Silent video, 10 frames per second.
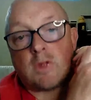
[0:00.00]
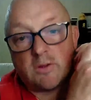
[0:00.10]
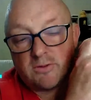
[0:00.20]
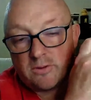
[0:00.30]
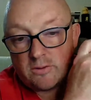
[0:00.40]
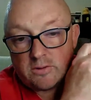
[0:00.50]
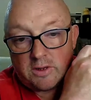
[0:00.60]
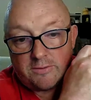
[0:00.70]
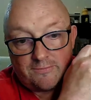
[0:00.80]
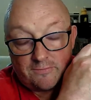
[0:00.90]

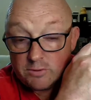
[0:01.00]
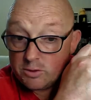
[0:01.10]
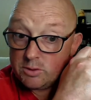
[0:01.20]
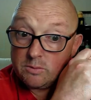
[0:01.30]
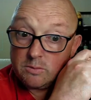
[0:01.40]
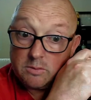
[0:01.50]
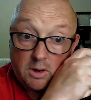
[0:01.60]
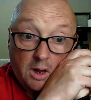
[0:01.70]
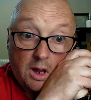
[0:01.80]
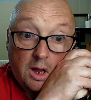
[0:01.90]
13th of June
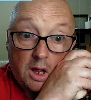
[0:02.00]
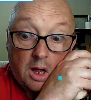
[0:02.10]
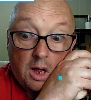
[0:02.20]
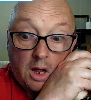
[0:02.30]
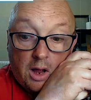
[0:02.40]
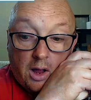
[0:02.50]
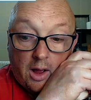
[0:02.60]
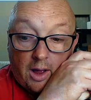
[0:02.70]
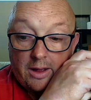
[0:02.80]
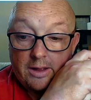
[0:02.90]

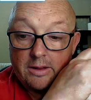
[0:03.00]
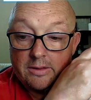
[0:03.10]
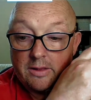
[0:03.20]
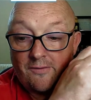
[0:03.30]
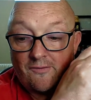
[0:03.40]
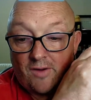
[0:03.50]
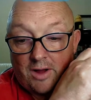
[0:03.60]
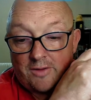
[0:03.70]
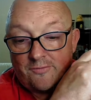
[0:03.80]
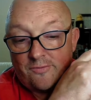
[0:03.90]
at
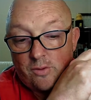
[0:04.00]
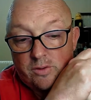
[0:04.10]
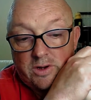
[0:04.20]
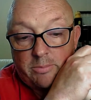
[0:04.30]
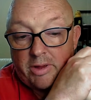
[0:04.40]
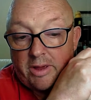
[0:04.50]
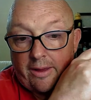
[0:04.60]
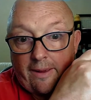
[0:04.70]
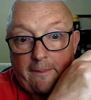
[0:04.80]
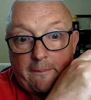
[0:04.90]
5:40
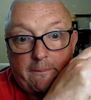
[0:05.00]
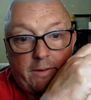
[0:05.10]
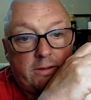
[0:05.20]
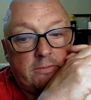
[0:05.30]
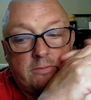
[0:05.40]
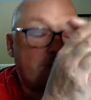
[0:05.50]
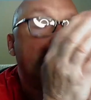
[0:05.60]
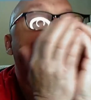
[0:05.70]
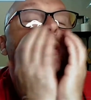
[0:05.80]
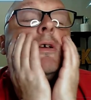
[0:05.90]
PM.
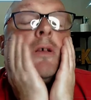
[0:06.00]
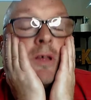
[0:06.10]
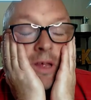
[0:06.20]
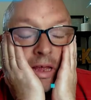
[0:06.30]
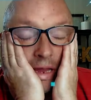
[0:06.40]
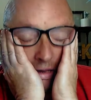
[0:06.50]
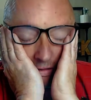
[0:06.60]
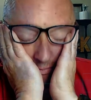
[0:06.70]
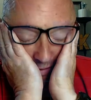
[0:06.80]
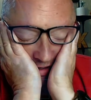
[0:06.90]
It's
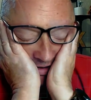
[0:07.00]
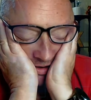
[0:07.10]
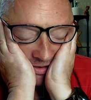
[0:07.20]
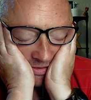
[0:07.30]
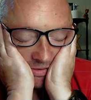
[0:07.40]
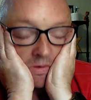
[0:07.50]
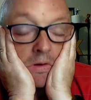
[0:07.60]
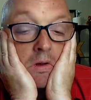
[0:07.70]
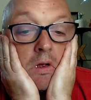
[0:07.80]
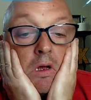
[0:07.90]
been
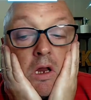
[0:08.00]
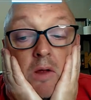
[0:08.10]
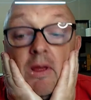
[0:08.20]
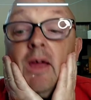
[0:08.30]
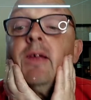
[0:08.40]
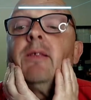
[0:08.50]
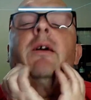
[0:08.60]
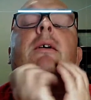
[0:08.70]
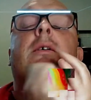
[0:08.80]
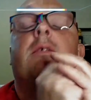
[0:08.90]
an okay
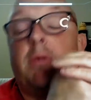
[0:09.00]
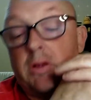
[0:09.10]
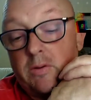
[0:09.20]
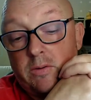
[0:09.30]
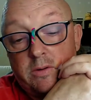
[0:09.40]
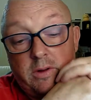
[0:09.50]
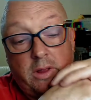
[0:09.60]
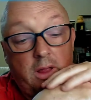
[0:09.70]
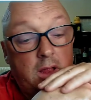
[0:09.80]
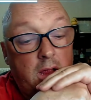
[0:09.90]
day. It's been good.
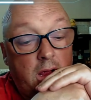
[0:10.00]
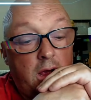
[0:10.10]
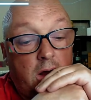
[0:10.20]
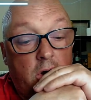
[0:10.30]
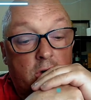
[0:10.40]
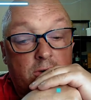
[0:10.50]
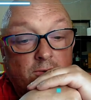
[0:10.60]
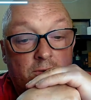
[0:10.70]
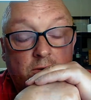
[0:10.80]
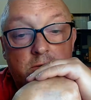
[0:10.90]
A lot
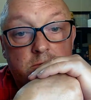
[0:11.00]
of